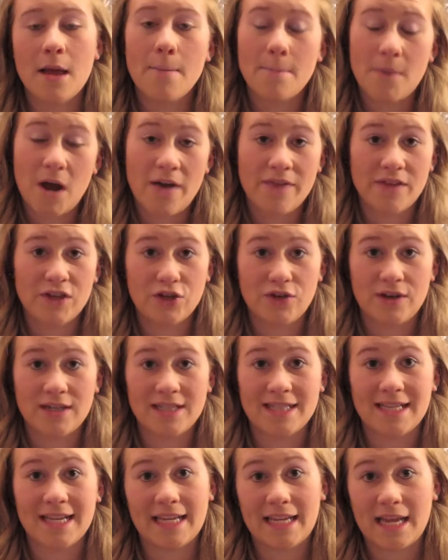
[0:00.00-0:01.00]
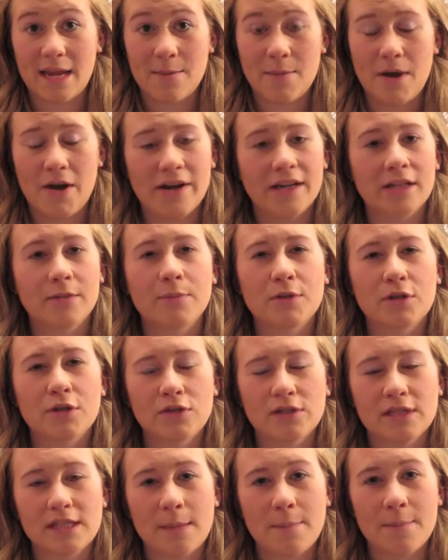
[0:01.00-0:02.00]
buying the dress and getting married,
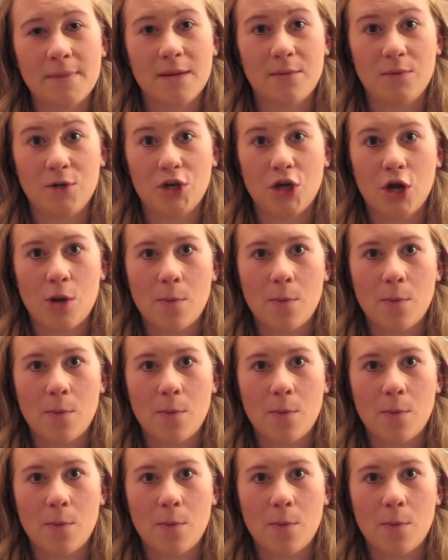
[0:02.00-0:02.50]
because some people,